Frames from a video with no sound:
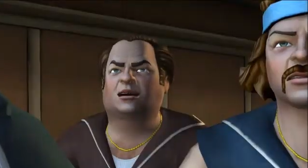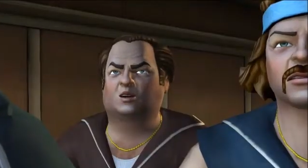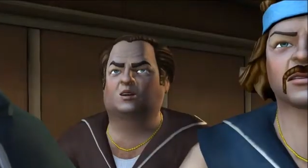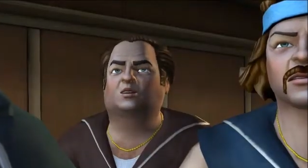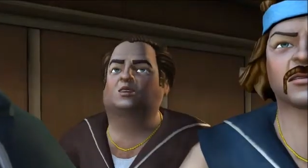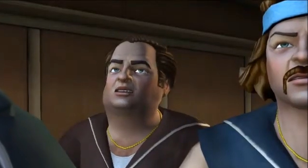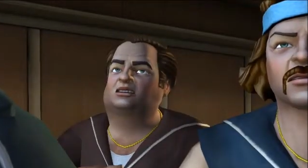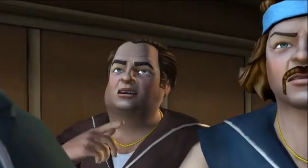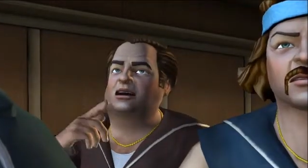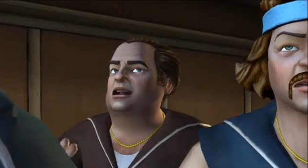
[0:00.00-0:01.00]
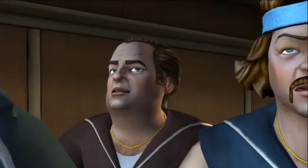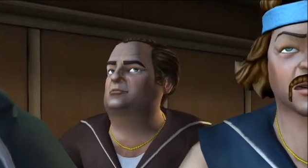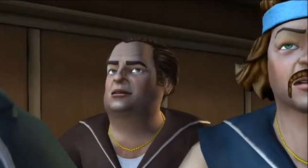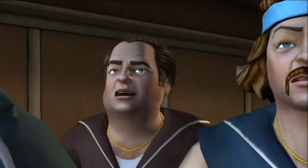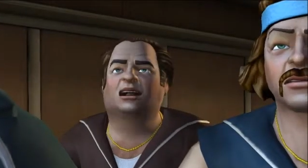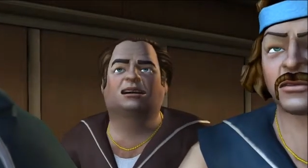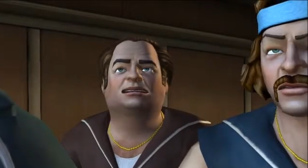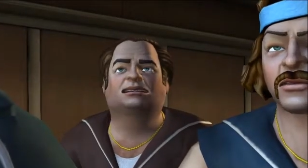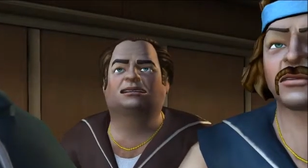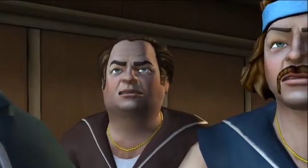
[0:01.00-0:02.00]
Watch who you're Uh,
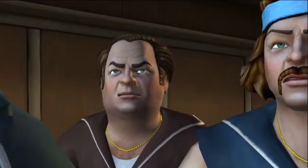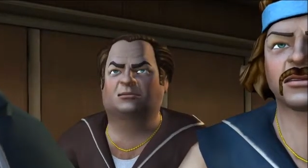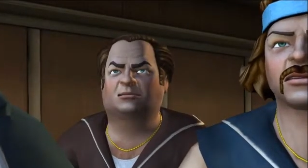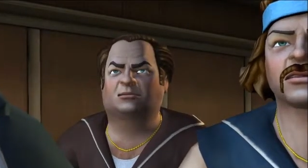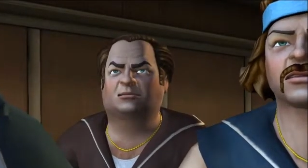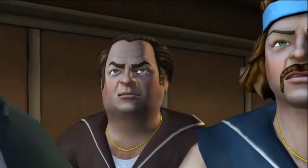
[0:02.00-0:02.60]
league. Okay.